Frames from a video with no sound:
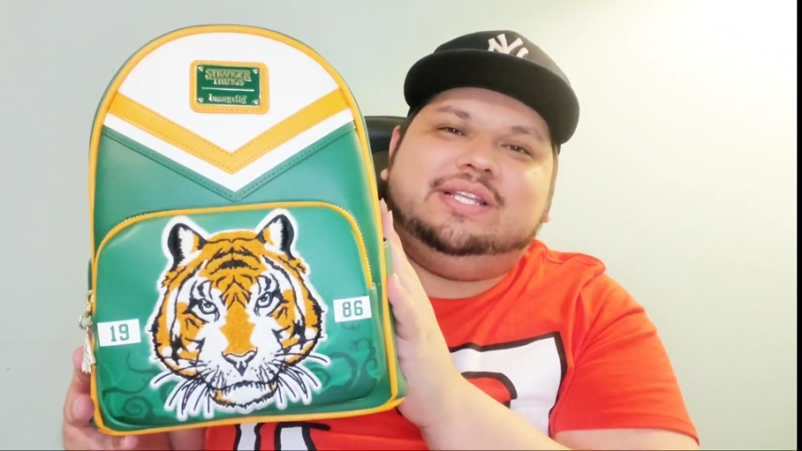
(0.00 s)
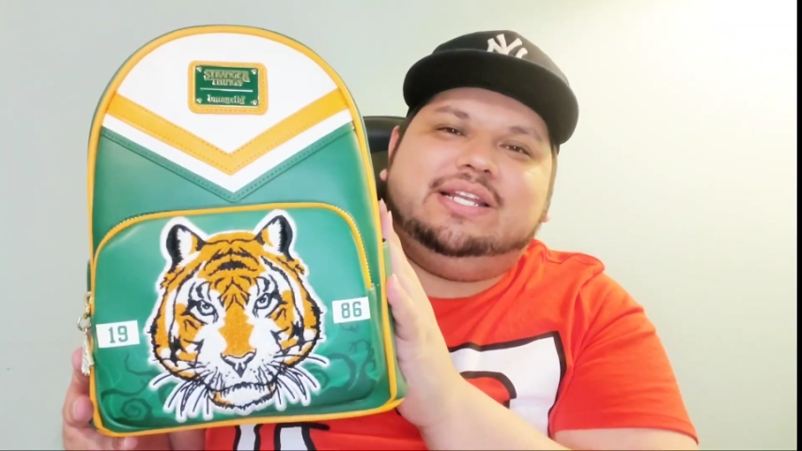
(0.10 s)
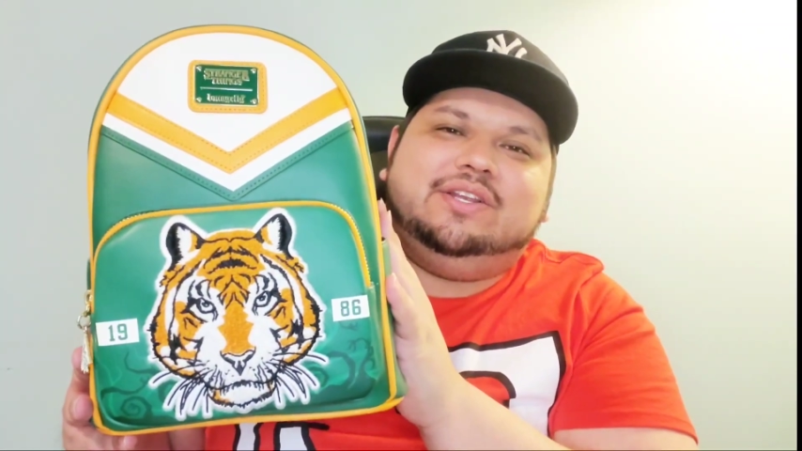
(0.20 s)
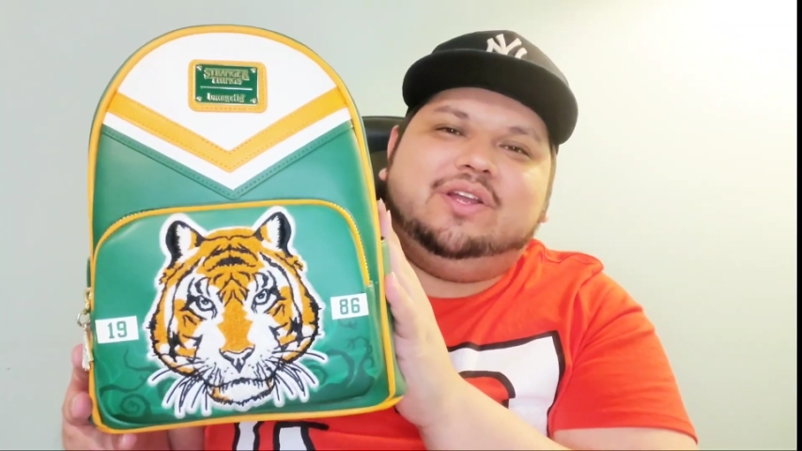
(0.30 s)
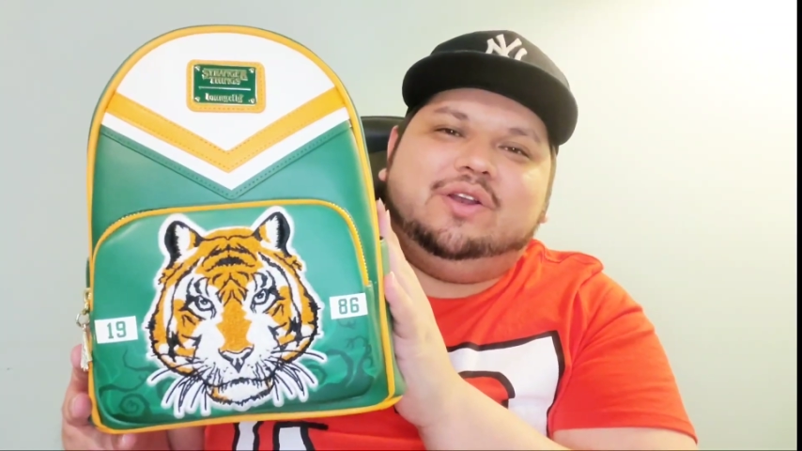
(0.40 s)

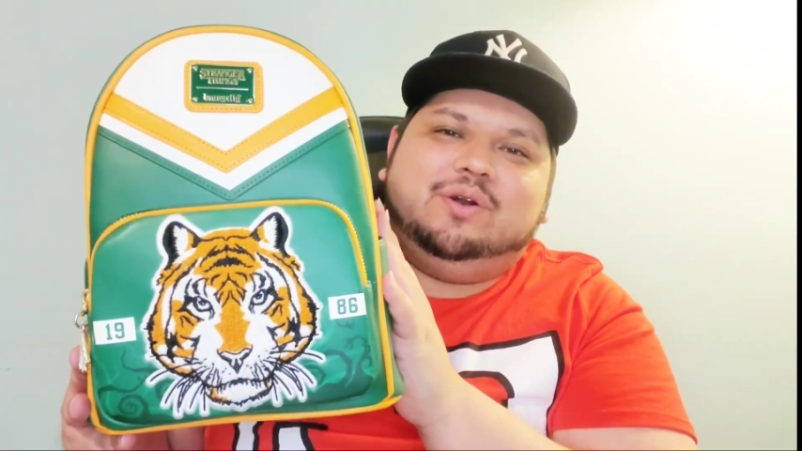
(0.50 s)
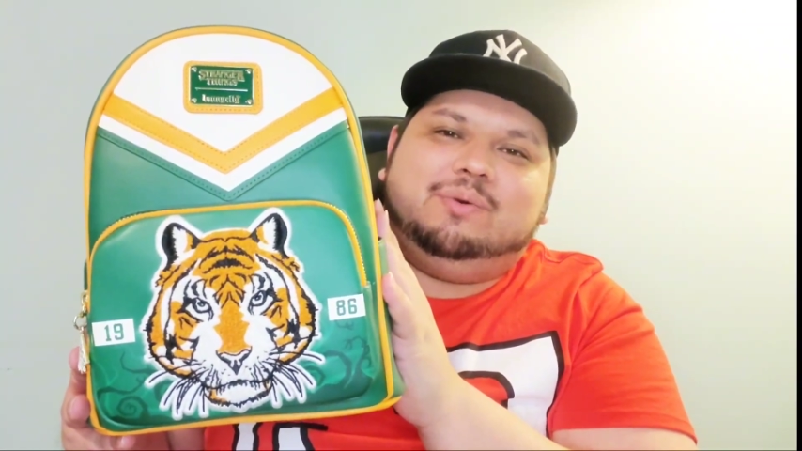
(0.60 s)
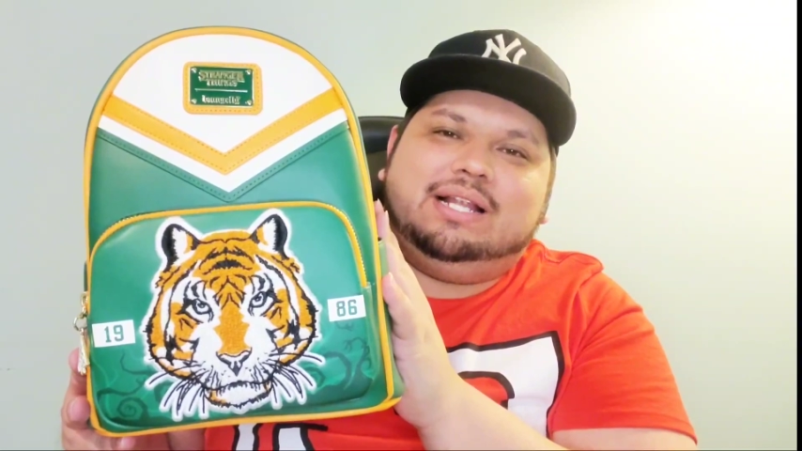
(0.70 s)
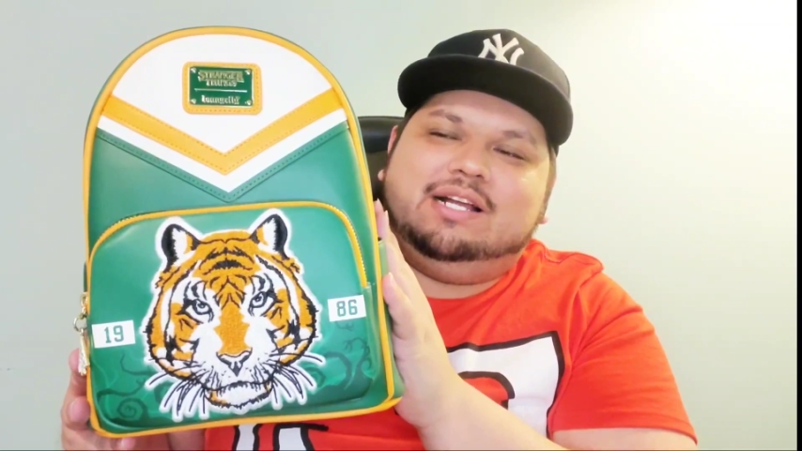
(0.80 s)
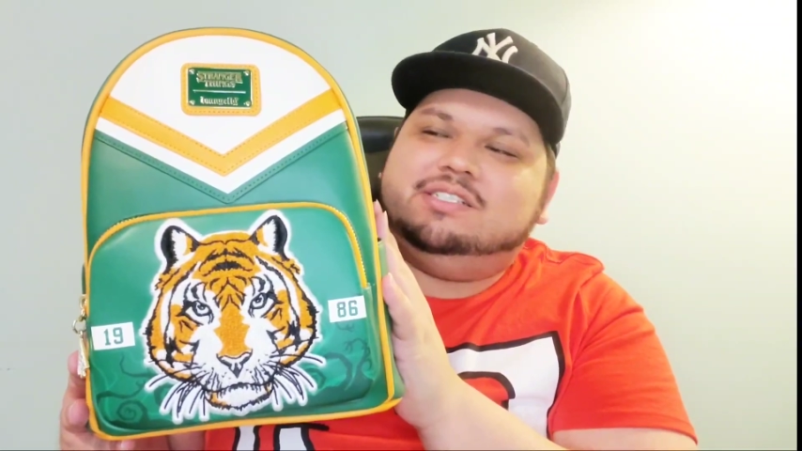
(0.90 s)
than a
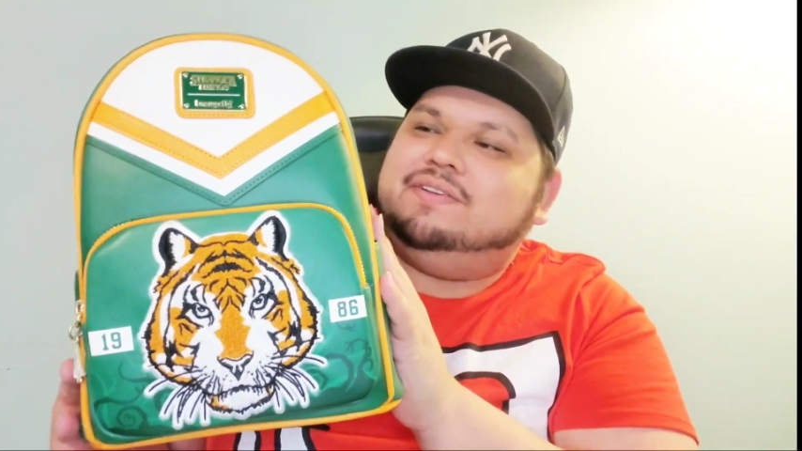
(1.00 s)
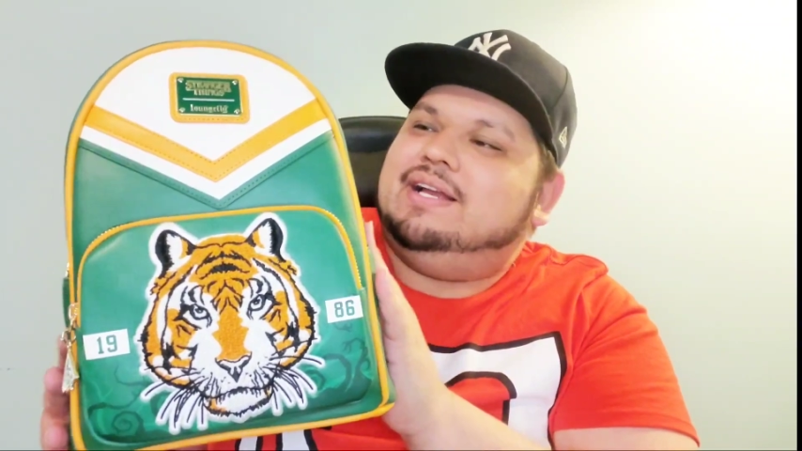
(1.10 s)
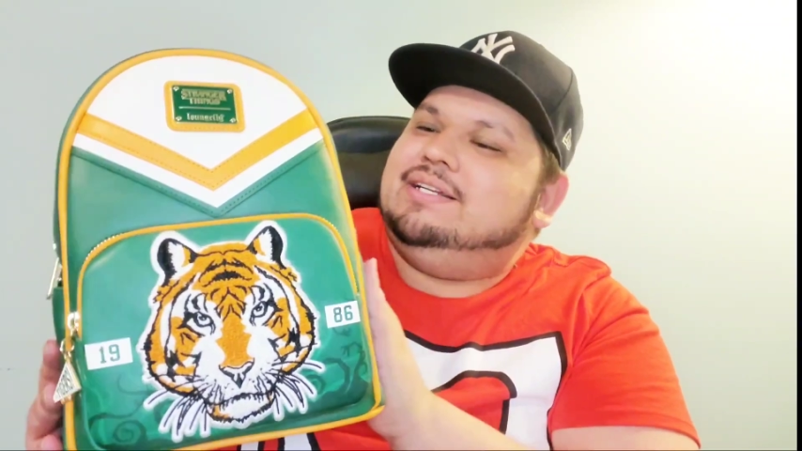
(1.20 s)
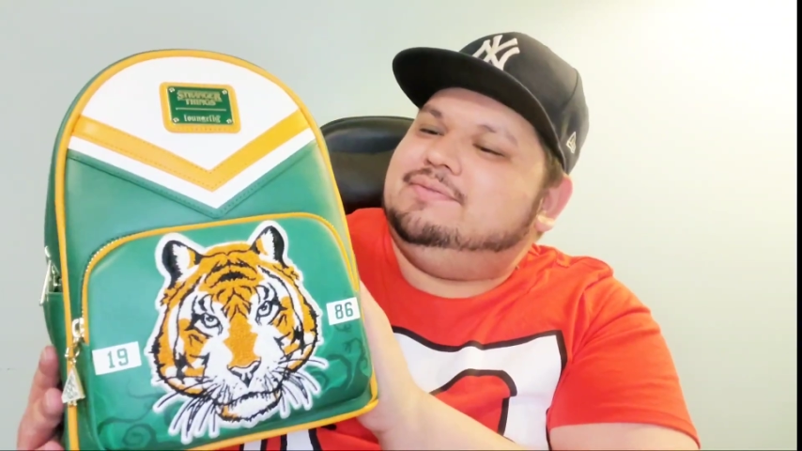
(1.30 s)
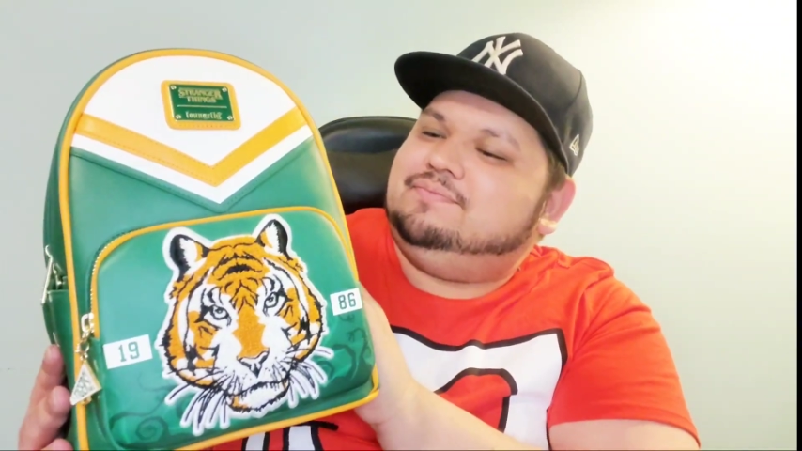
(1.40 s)
normal Loungefly.